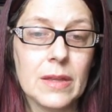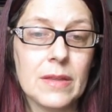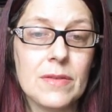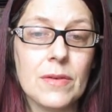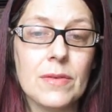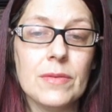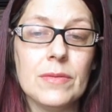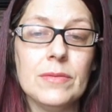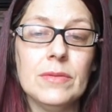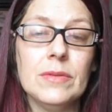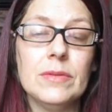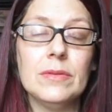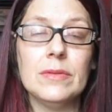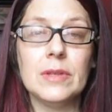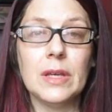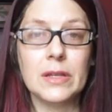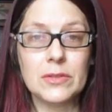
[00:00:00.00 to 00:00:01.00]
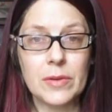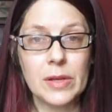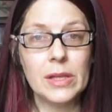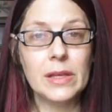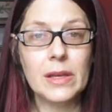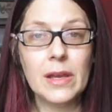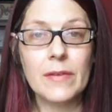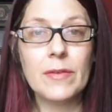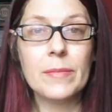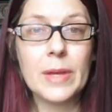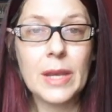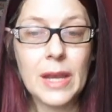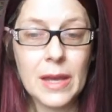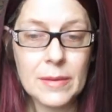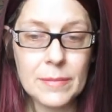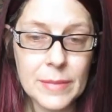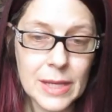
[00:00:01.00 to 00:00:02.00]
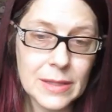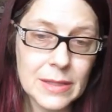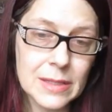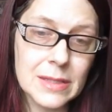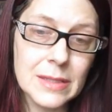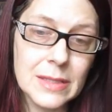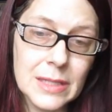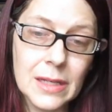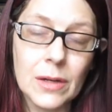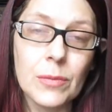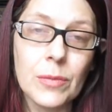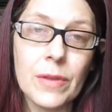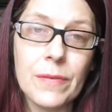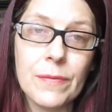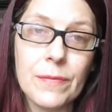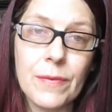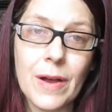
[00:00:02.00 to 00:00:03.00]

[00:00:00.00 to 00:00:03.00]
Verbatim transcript: So the Israeli government had made this deal with